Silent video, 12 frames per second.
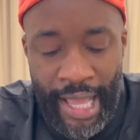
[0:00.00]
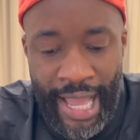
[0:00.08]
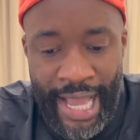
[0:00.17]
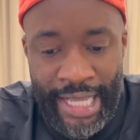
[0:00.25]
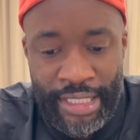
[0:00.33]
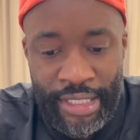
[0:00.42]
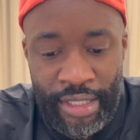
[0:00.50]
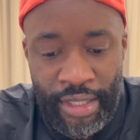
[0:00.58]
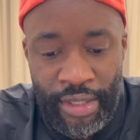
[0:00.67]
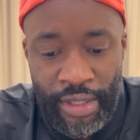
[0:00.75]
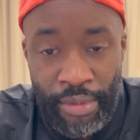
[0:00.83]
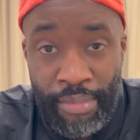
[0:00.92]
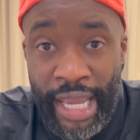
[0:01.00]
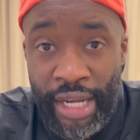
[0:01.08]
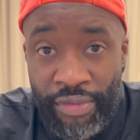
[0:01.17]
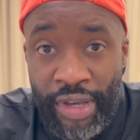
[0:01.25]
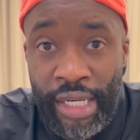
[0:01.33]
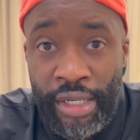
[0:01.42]
as the main
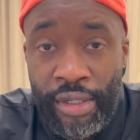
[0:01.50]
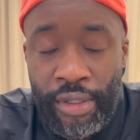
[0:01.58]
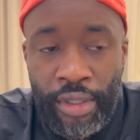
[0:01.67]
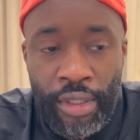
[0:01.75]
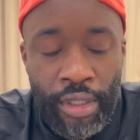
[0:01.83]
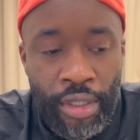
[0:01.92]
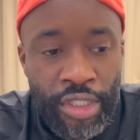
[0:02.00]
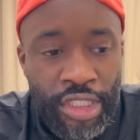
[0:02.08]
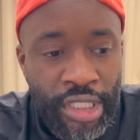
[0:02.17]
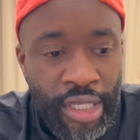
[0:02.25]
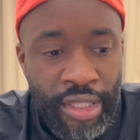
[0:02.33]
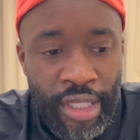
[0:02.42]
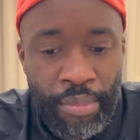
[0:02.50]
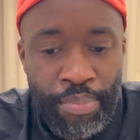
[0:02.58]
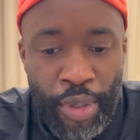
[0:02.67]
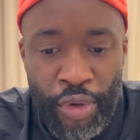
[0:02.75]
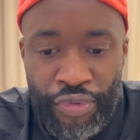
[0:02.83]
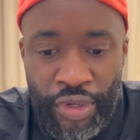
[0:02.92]
event. Honestly, I think
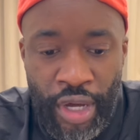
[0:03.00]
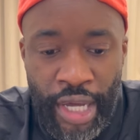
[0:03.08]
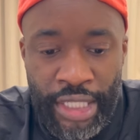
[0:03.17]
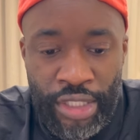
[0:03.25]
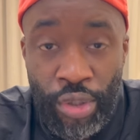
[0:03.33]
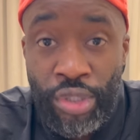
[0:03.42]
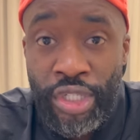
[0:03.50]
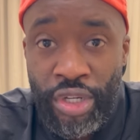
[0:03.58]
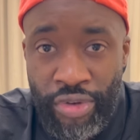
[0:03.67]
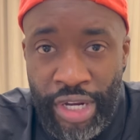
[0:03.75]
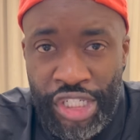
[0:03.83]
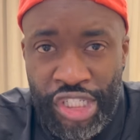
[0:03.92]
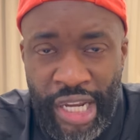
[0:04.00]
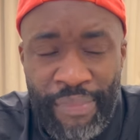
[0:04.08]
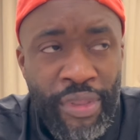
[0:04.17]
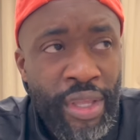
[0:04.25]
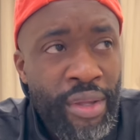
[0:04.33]
both guys looked in great shape.